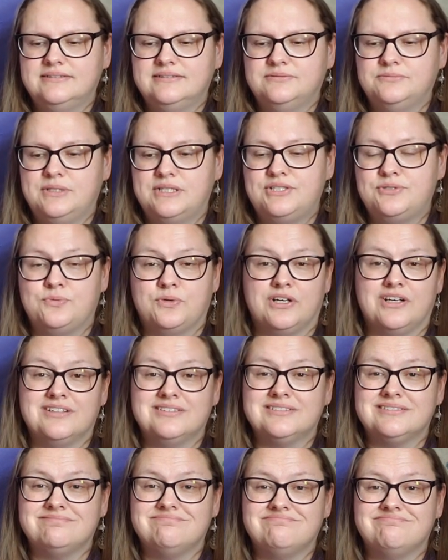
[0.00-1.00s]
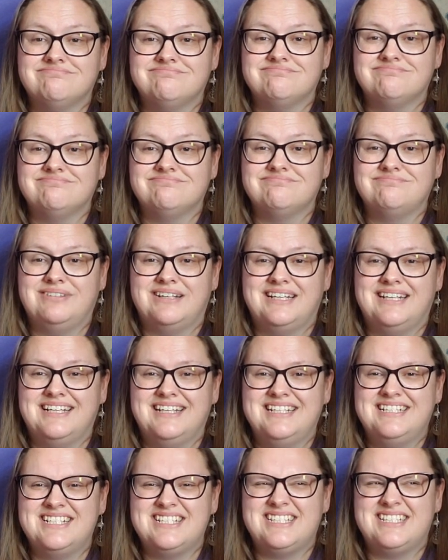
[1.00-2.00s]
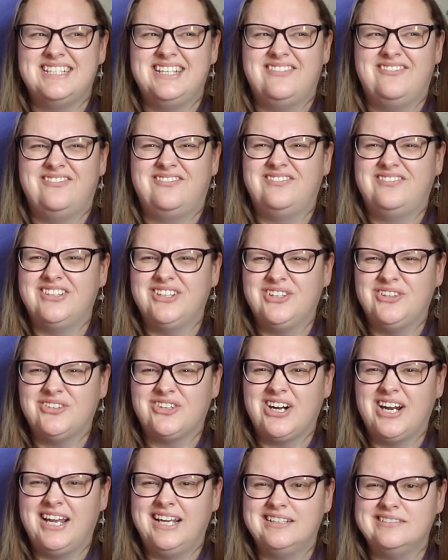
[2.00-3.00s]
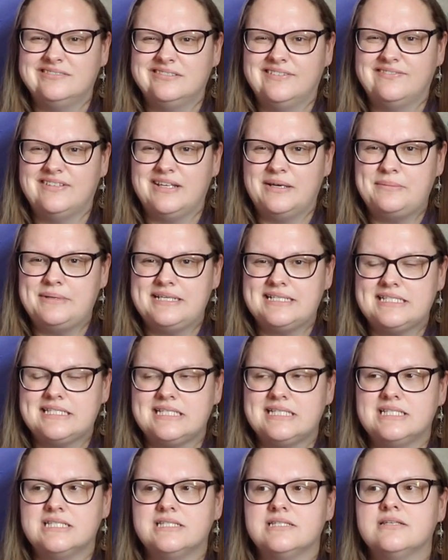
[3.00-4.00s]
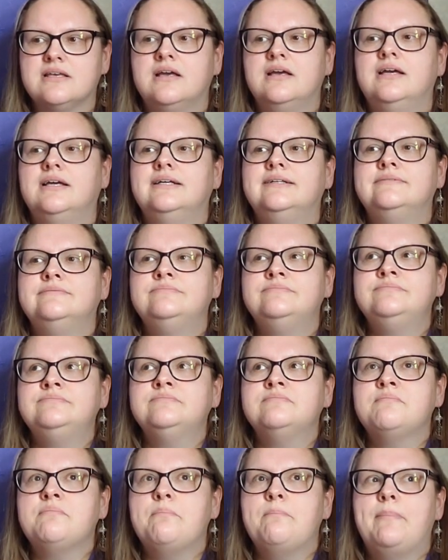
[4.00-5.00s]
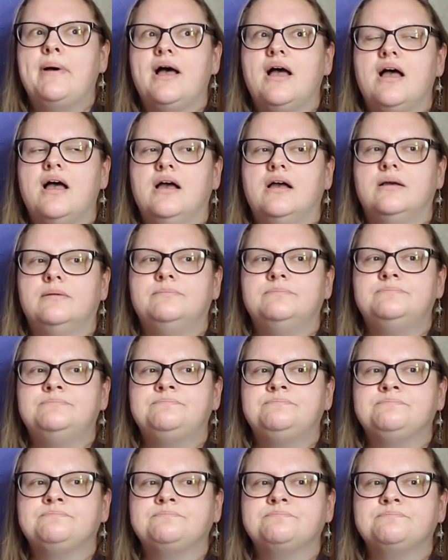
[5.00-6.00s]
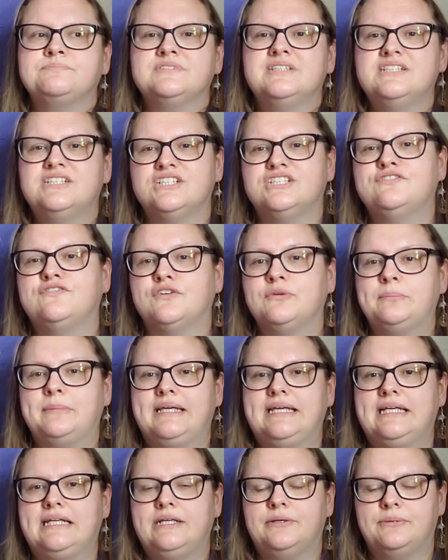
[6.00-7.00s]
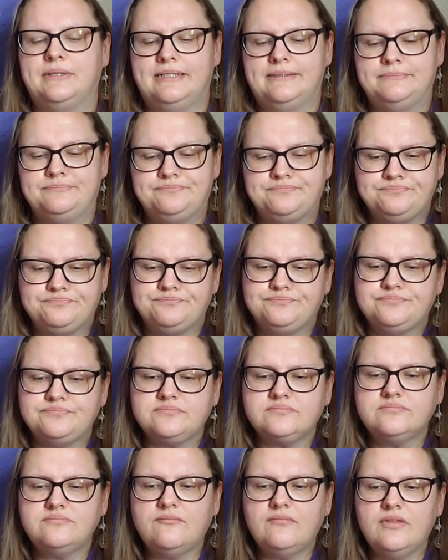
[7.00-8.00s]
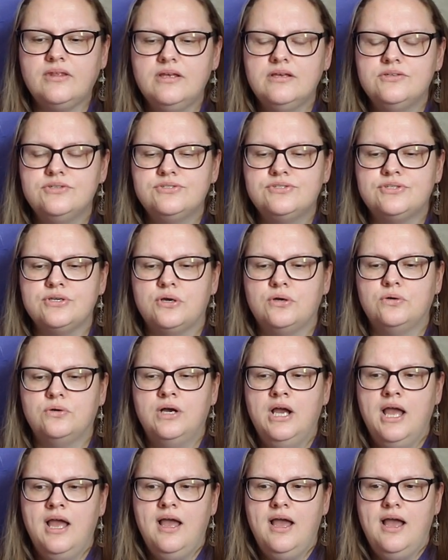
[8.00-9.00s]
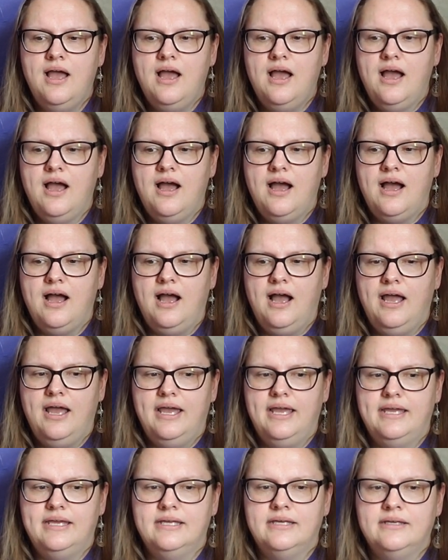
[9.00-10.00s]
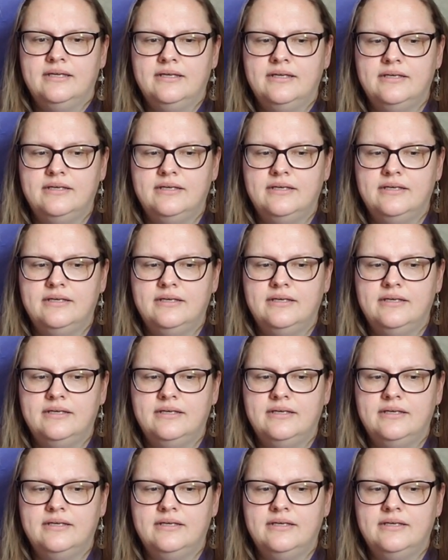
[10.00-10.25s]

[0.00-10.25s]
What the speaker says: which worked, but it just didn't feel right, if that makes sense. But just for me anyway. So I